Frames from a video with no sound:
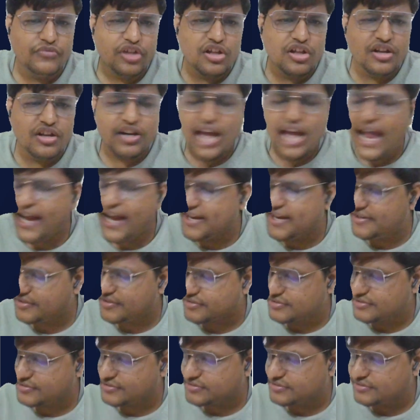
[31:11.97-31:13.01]

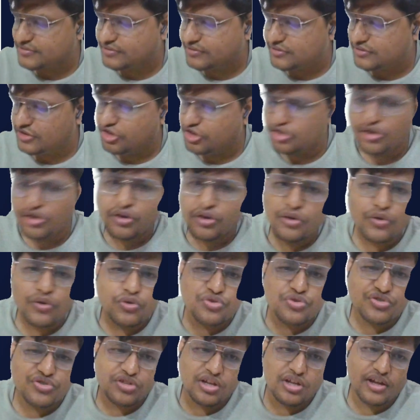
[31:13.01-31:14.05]
Right? No
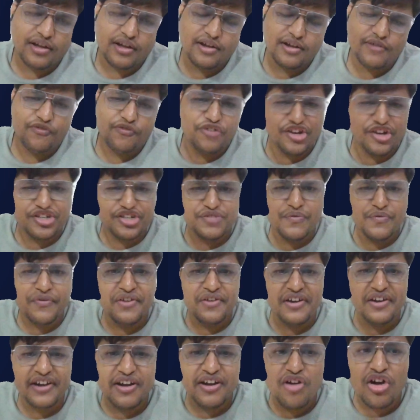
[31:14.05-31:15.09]
sir. First we
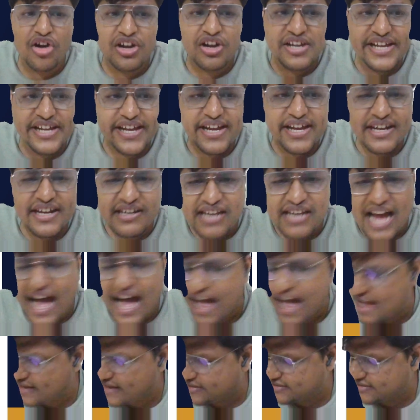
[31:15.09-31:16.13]
will read all the
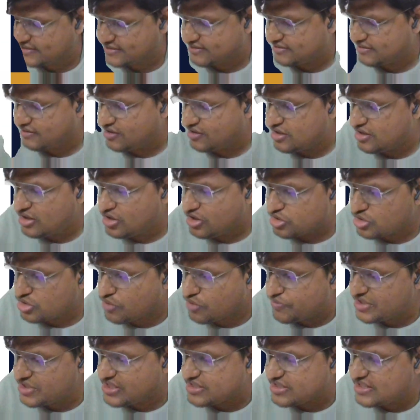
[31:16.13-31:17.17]
tasks. So
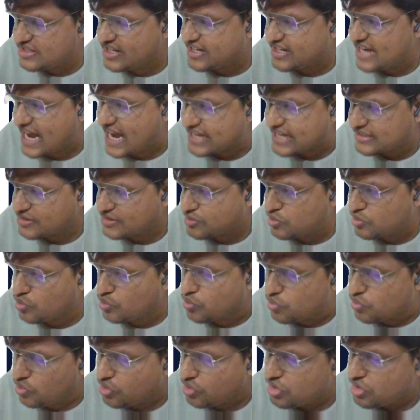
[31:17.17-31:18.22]
which is the task
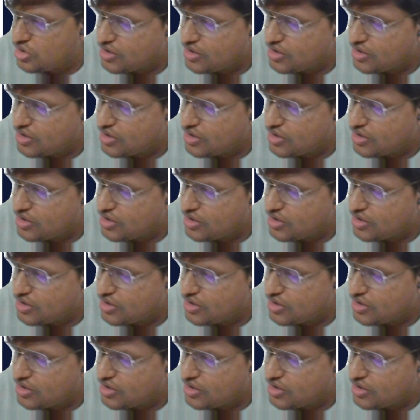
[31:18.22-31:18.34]
2?